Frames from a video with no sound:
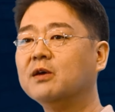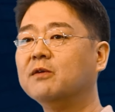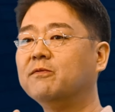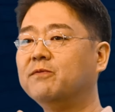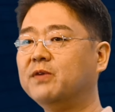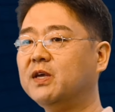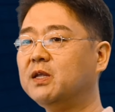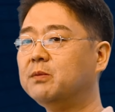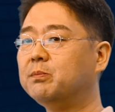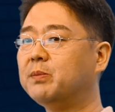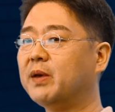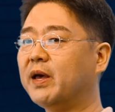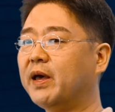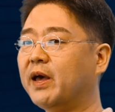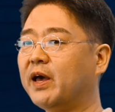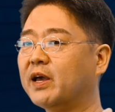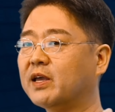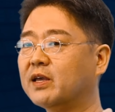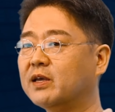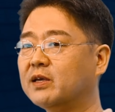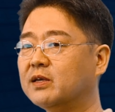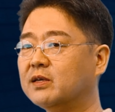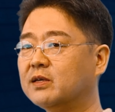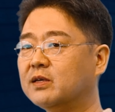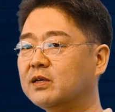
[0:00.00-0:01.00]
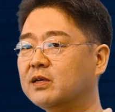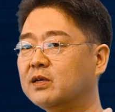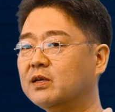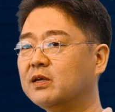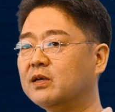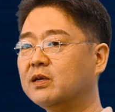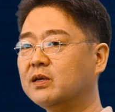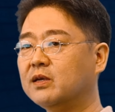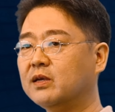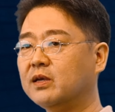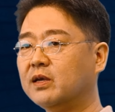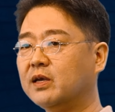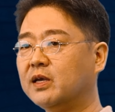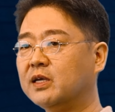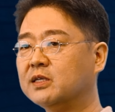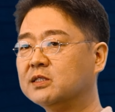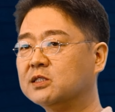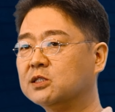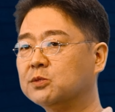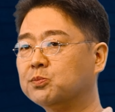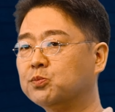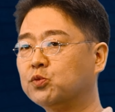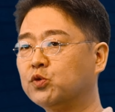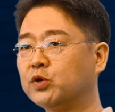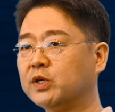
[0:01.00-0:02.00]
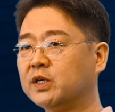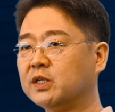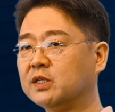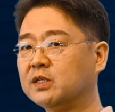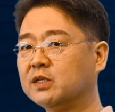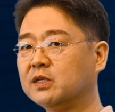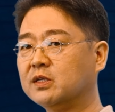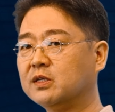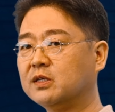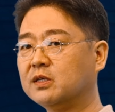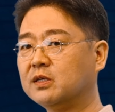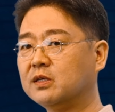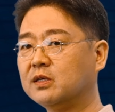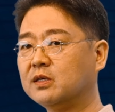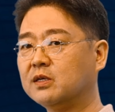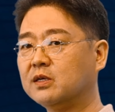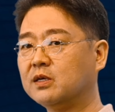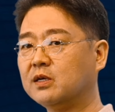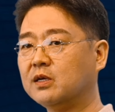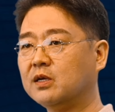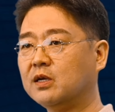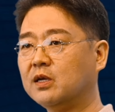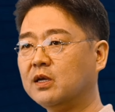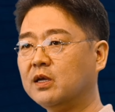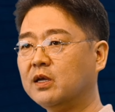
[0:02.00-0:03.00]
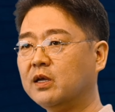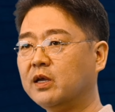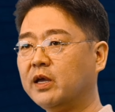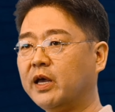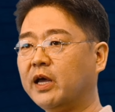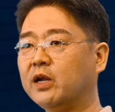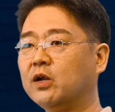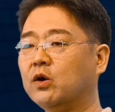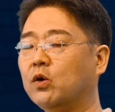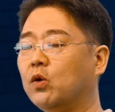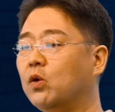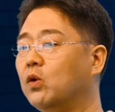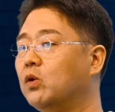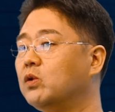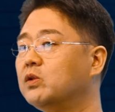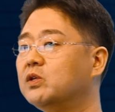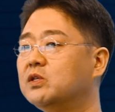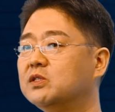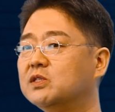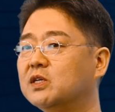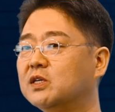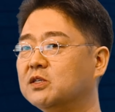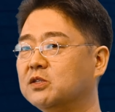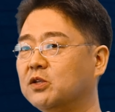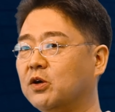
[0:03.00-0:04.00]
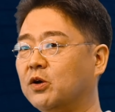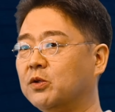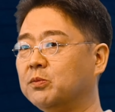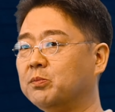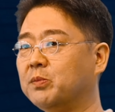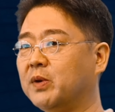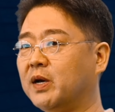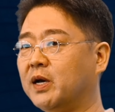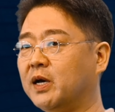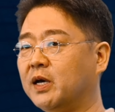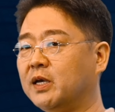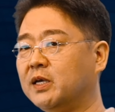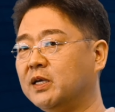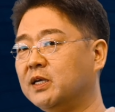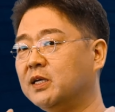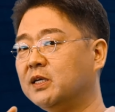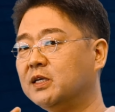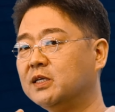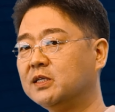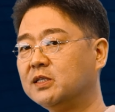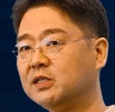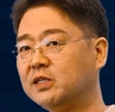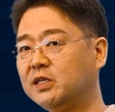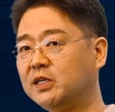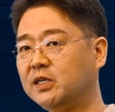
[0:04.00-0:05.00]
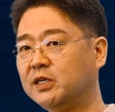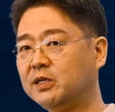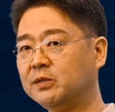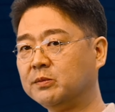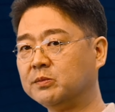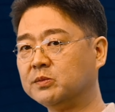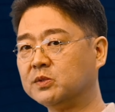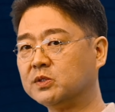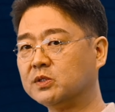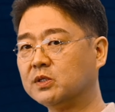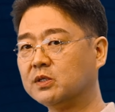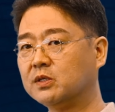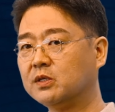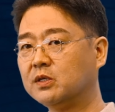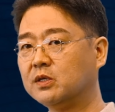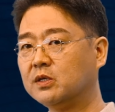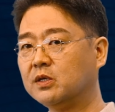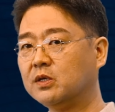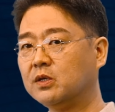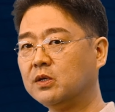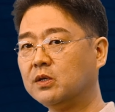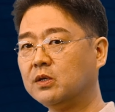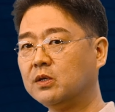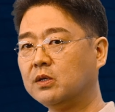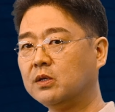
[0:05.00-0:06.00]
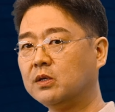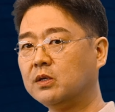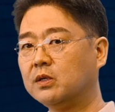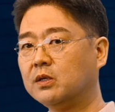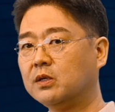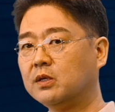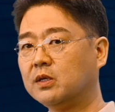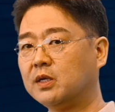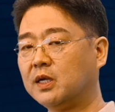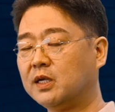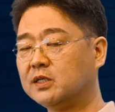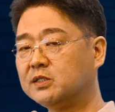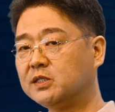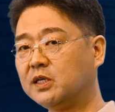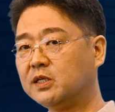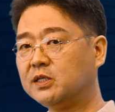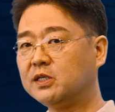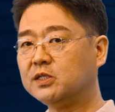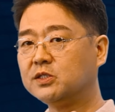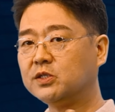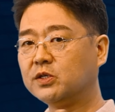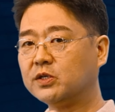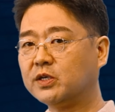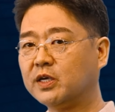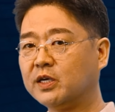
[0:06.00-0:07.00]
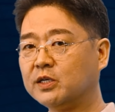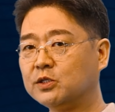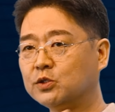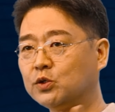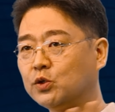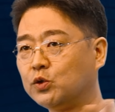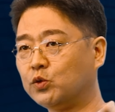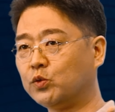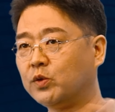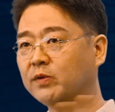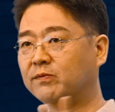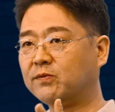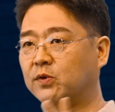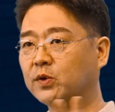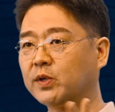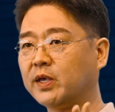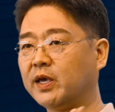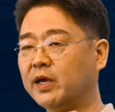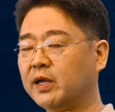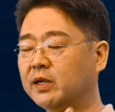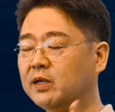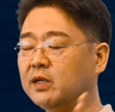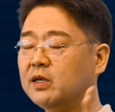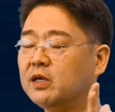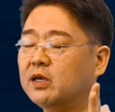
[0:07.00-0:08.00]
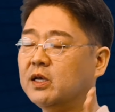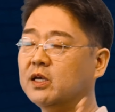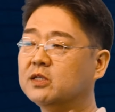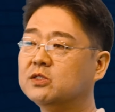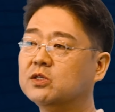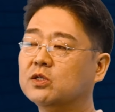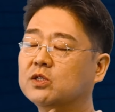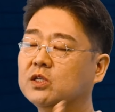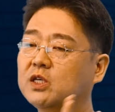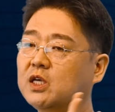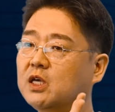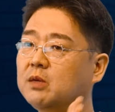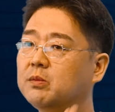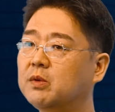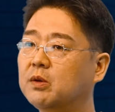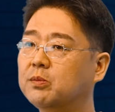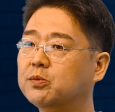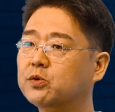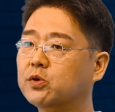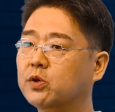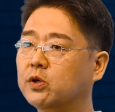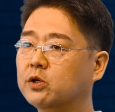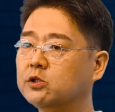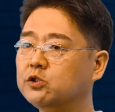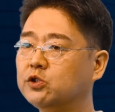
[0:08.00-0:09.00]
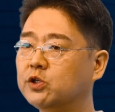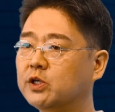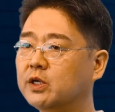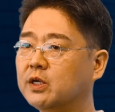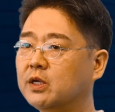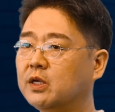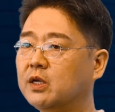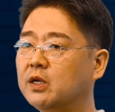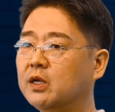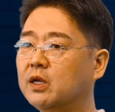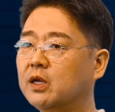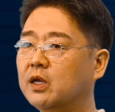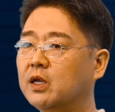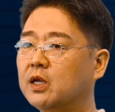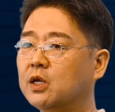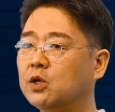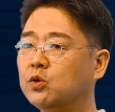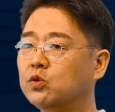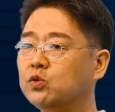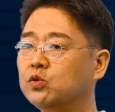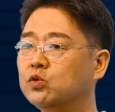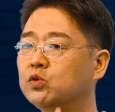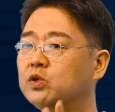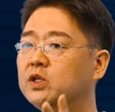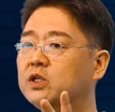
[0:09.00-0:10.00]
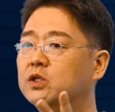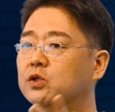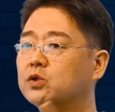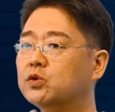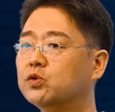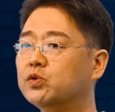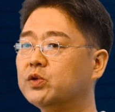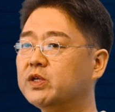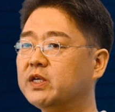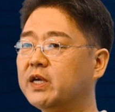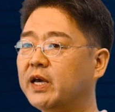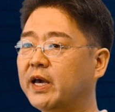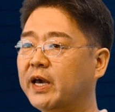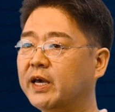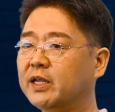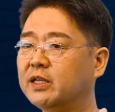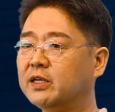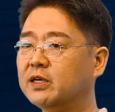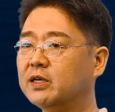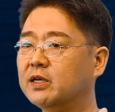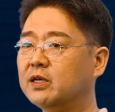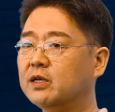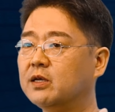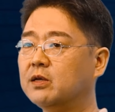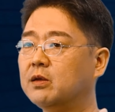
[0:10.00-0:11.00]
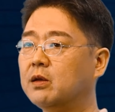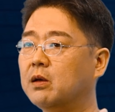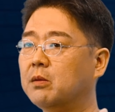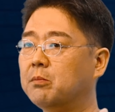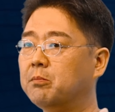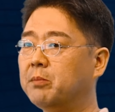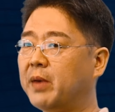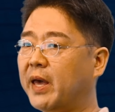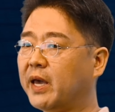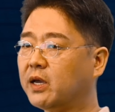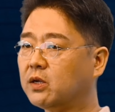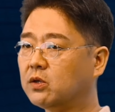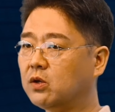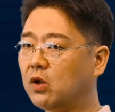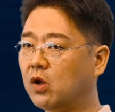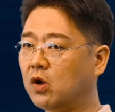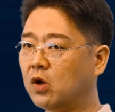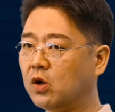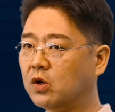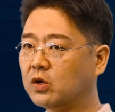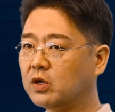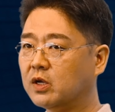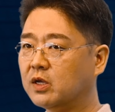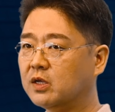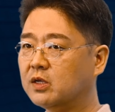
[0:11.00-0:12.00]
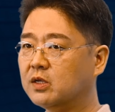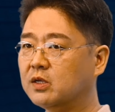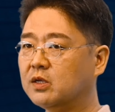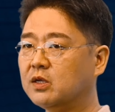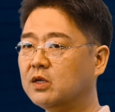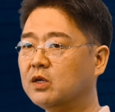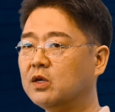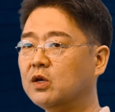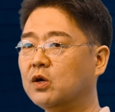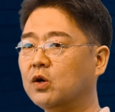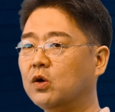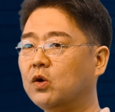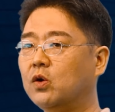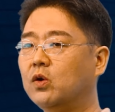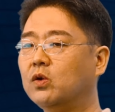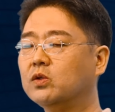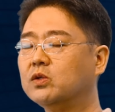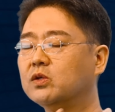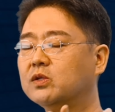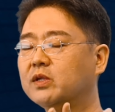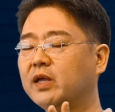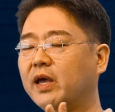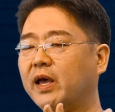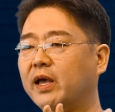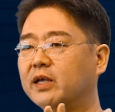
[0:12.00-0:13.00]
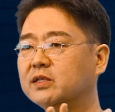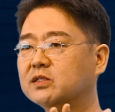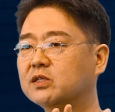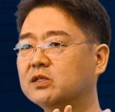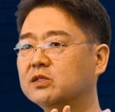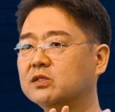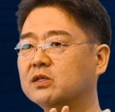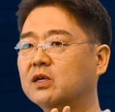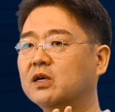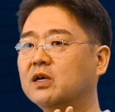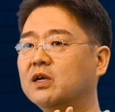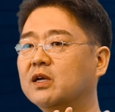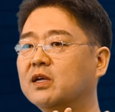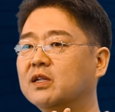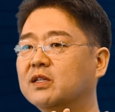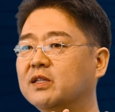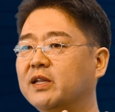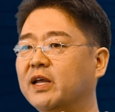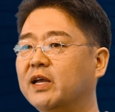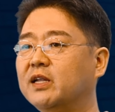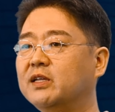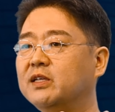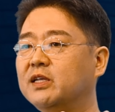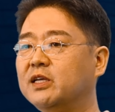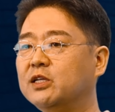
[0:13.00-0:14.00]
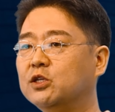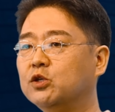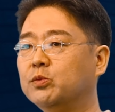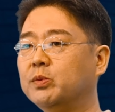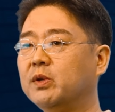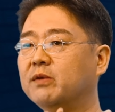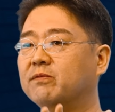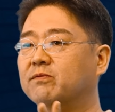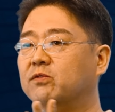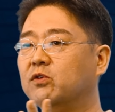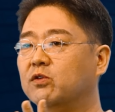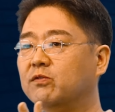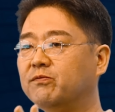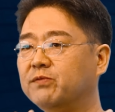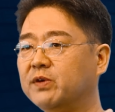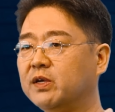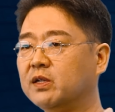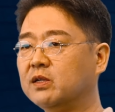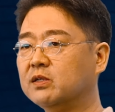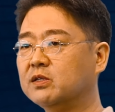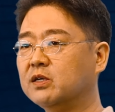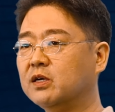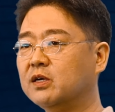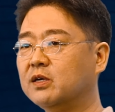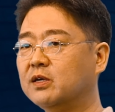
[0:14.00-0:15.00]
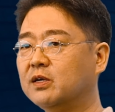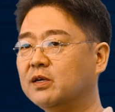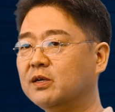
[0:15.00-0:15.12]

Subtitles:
feedback, and sprint. And all these are done by teams. I'll say this again so you won't forget. It's a team approach. You need to create backlog, all the tasks that need to be fulfilled